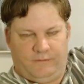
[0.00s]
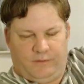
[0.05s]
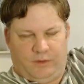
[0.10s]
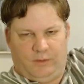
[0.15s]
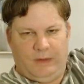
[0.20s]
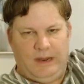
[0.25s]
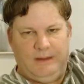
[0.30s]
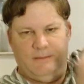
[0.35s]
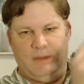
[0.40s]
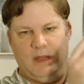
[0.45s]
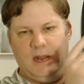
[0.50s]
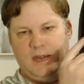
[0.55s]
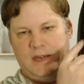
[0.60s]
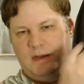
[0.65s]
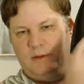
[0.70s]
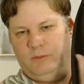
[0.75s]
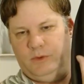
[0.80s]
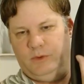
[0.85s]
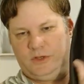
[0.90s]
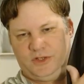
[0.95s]
for my
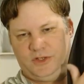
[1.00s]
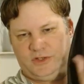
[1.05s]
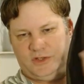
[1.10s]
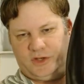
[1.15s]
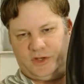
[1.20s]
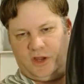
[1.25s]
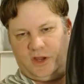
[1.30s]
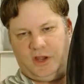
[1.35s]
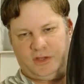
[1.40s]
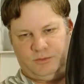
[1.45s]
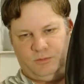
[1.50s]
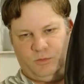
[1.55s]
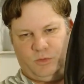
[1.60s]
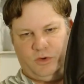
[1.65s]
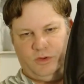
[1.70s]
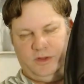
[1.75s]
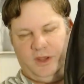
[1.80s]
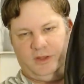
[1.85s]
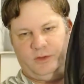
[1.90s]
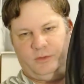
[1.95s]
money, which since it costs
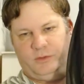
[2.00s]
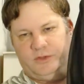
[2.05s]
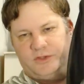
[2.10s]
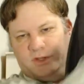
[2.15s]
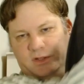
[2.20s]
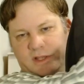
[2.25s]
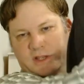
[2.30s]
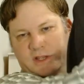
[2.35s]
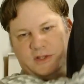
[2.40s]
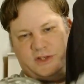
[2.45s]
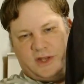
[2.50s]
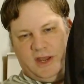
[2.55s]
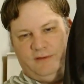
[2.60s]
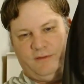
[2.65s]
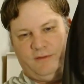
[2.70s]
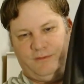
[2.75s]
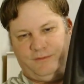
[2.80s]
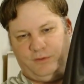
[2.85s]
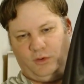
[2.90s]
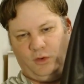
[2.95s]
more than the other ones, at least I
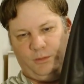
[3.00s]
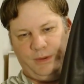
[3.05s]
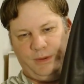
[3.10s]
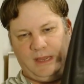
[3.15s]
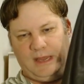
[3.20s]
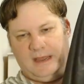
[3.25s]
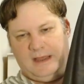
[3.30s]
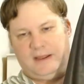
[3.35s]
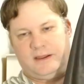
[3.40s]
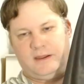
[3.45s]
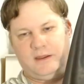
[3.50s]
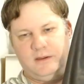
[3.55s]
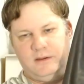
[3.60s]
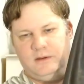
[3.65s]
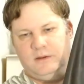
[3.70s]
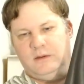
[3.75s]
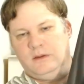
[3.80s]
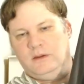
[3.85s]
have a full back.